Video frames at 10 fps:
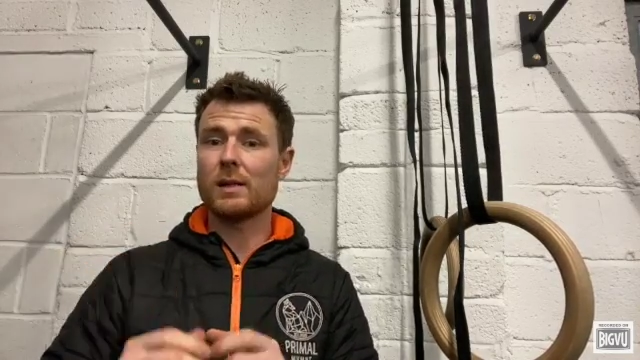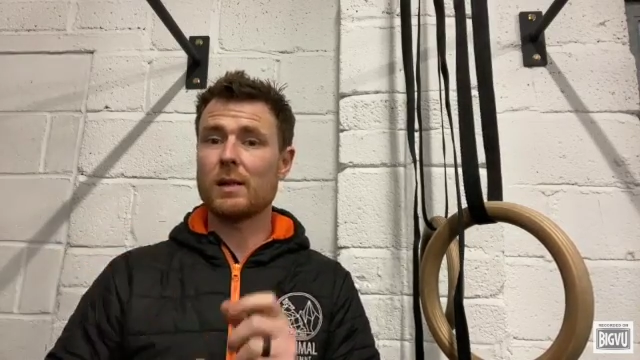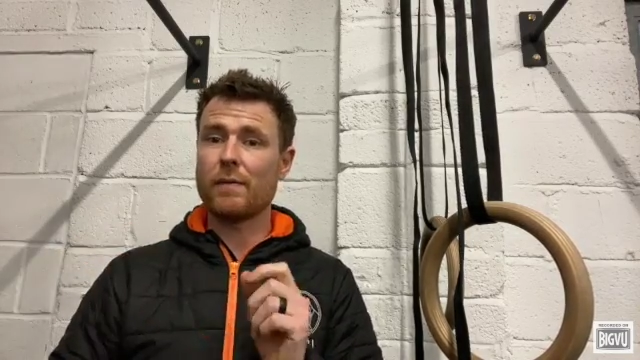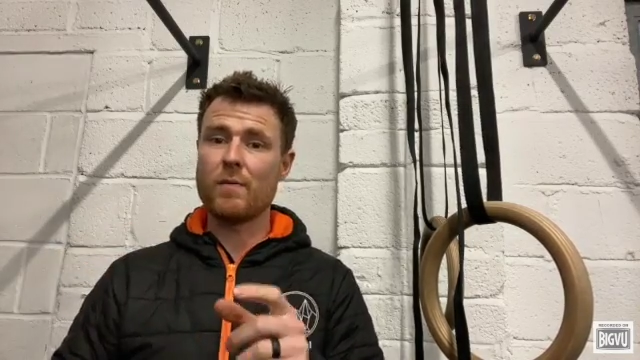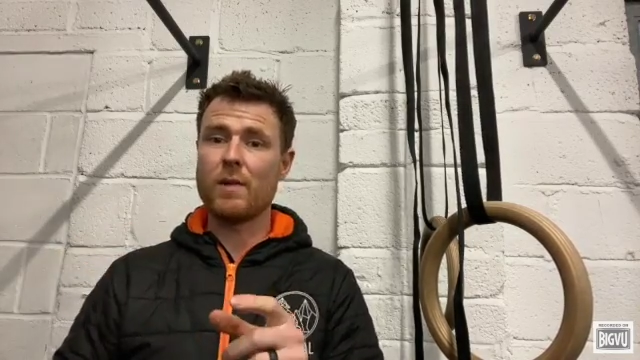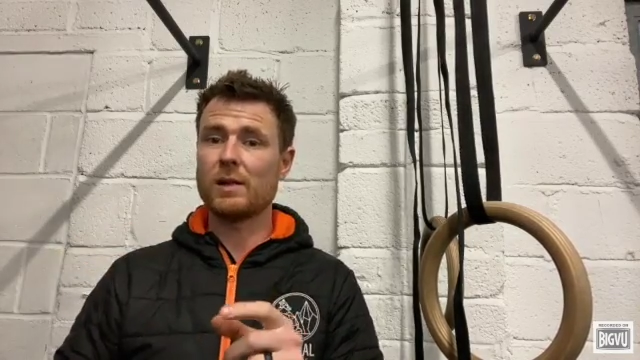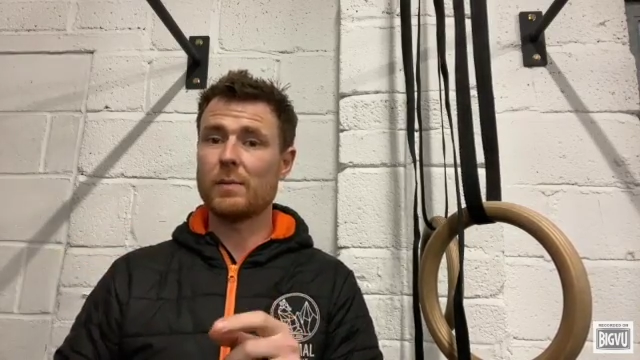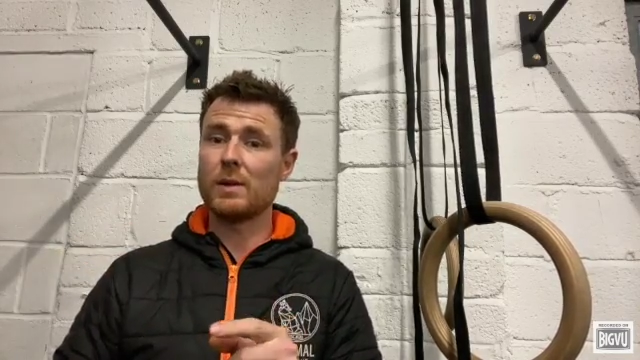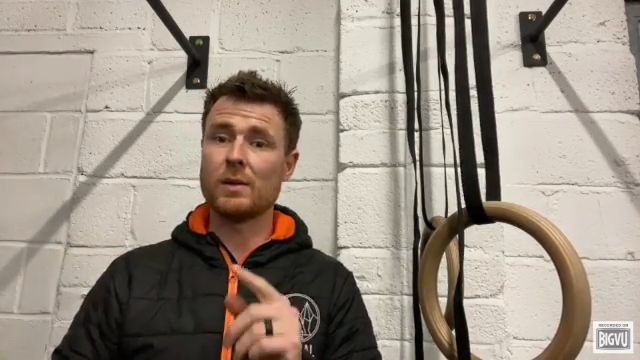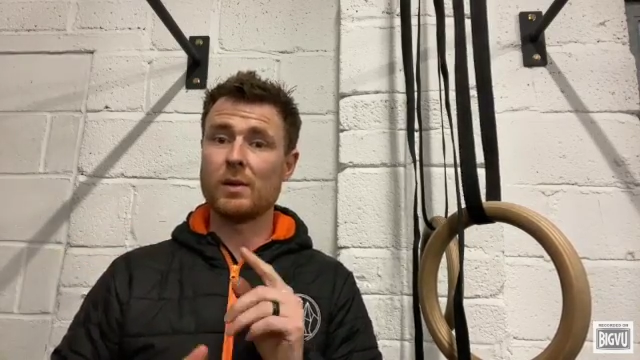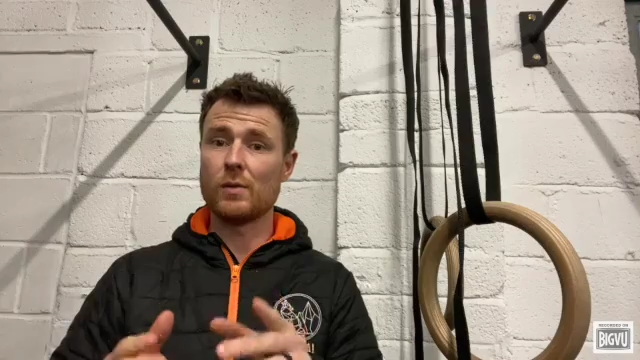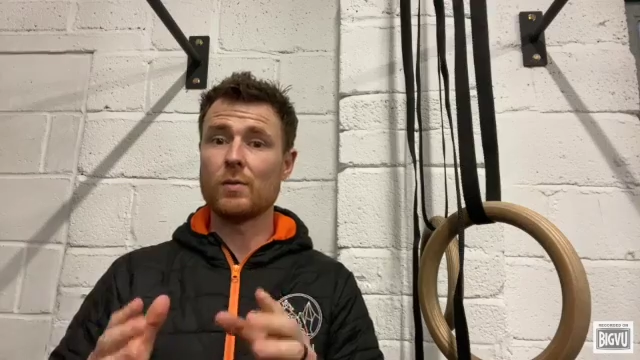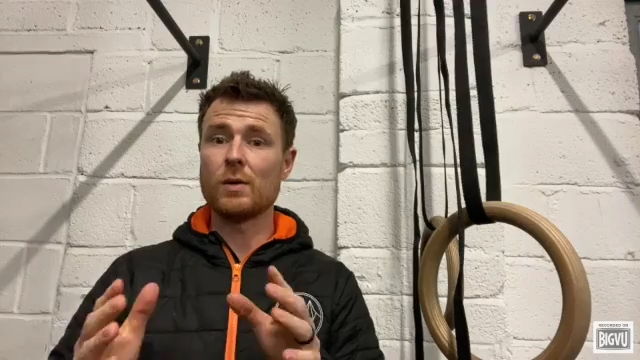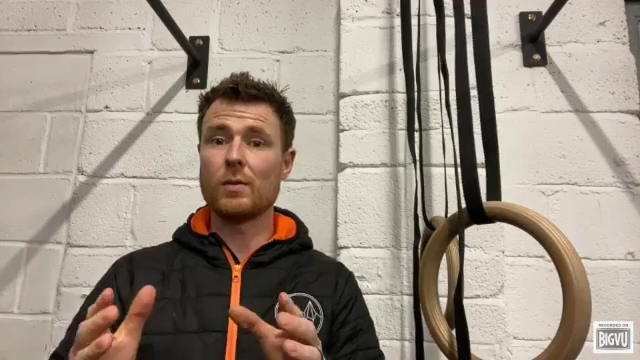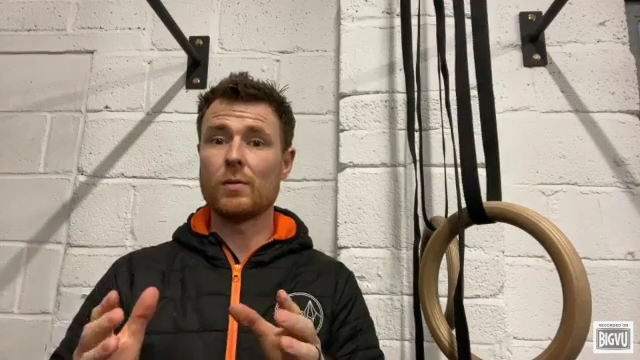different recipes to suit
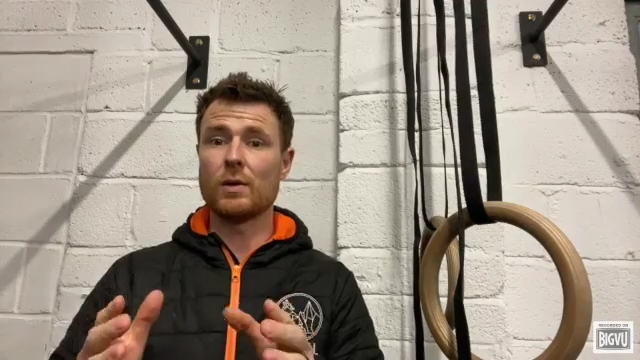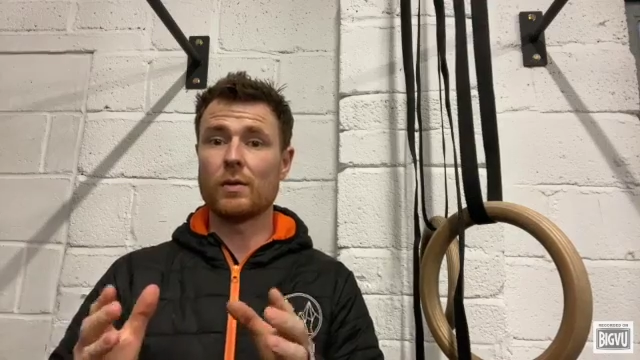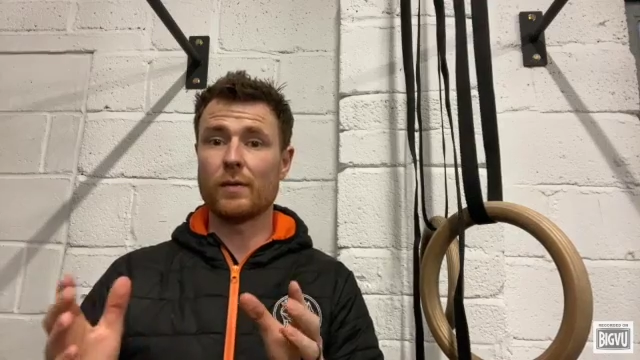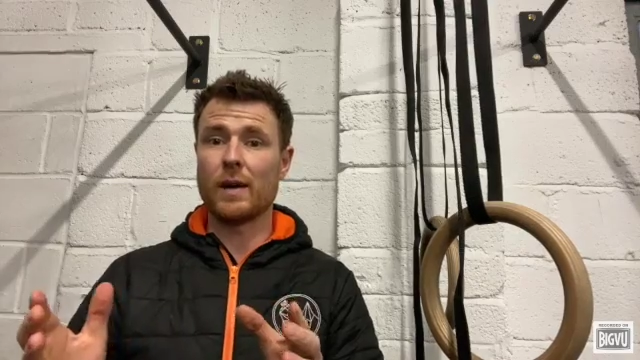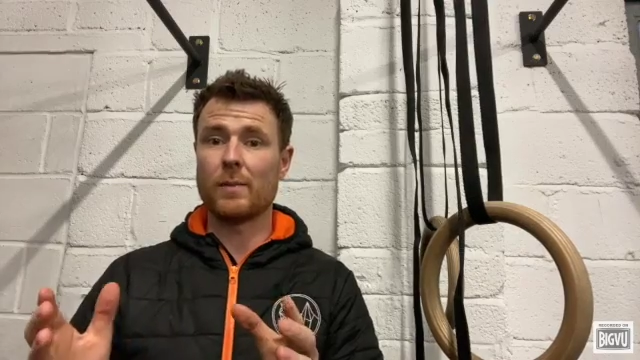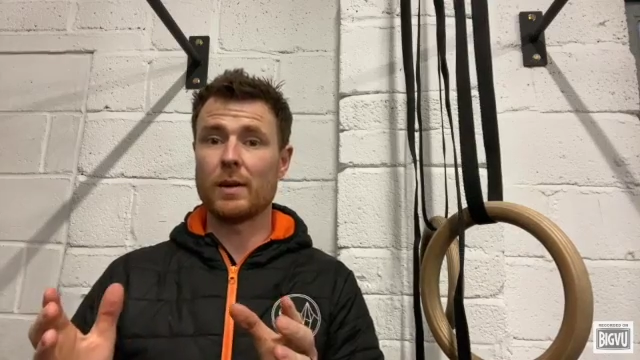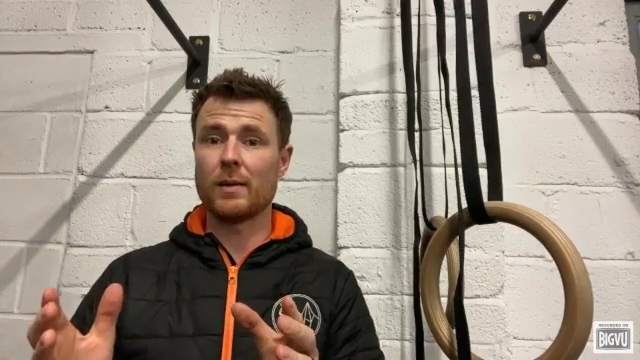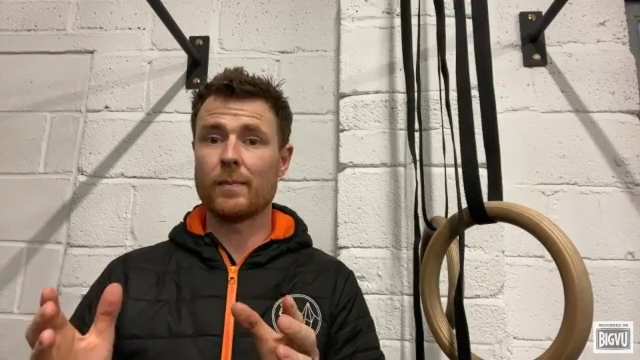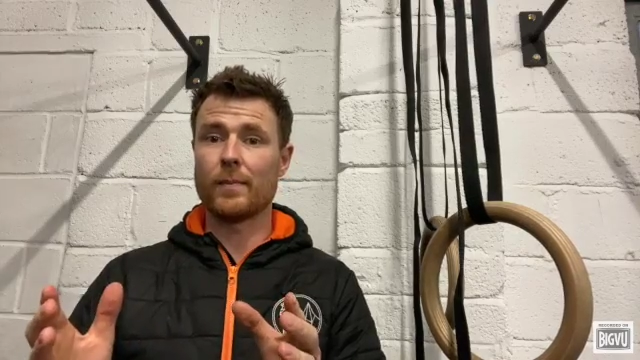you and your family.